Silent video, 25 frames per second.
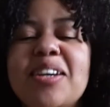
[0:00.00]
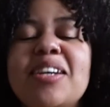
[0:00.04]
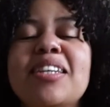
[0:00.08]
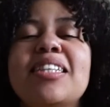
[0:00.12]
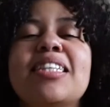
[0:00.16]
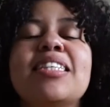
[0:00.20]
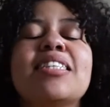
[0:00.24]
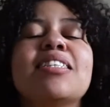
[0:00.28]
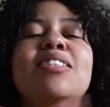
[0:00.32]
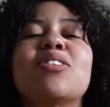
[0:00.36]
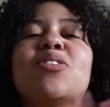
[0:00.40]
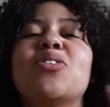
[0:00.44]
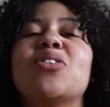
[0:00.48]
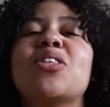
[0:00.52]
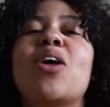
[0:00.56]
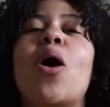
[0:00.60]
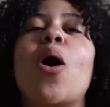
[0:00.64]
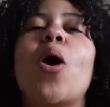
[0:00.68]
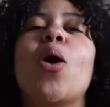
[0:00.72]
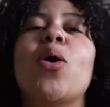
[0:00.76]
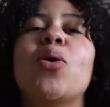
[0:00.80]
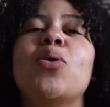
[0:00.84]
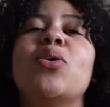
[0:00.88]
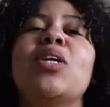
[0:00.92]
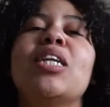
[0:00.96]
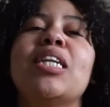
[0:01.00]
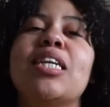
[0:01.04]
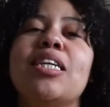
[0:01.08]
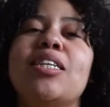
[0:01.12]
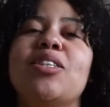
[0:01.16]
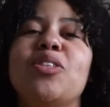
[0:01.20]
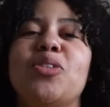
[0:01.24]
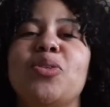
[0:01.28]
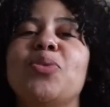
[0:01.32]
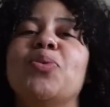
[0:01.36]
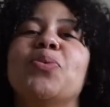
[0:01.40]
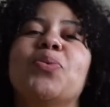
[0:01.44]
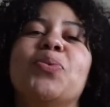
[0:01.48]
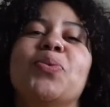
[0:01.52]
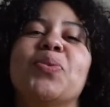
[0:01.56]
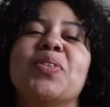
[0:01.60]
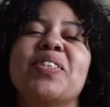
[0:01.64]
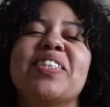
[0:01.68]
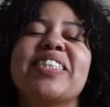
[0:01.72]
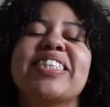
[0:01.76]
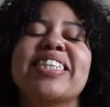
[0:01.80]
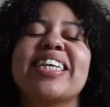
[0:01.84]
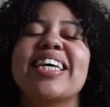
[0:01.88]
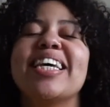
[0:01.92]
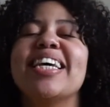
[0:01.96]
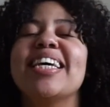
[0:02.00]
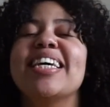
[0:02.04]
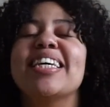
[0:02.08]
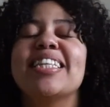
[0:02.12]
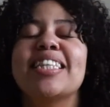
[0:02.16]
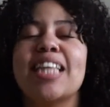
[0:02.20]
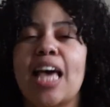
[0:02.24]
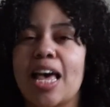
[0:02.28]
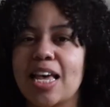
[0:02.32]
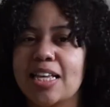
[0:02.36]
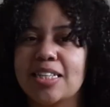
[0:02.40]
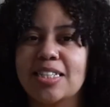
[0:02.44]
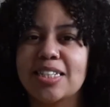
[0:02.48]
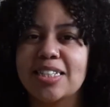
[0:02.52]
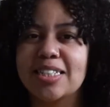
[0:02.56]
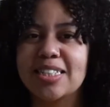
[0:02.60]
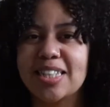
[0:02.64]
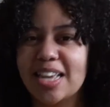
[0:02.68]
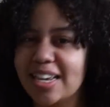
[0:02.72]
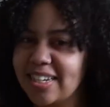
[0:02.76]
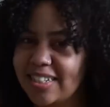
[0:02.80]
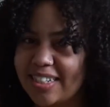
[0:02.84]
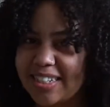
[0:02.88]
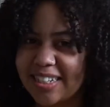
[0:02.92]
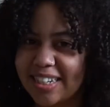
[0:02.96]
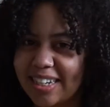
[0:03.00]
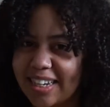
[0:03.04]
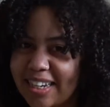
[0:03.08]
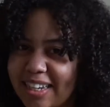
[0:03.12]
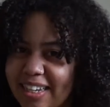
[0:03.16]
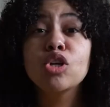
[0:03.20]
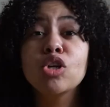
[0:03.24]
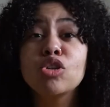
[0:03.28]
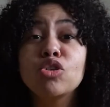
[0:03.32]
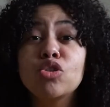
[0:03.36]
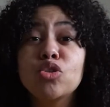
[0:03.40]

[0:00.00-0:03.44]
This is not the only news that is exciting.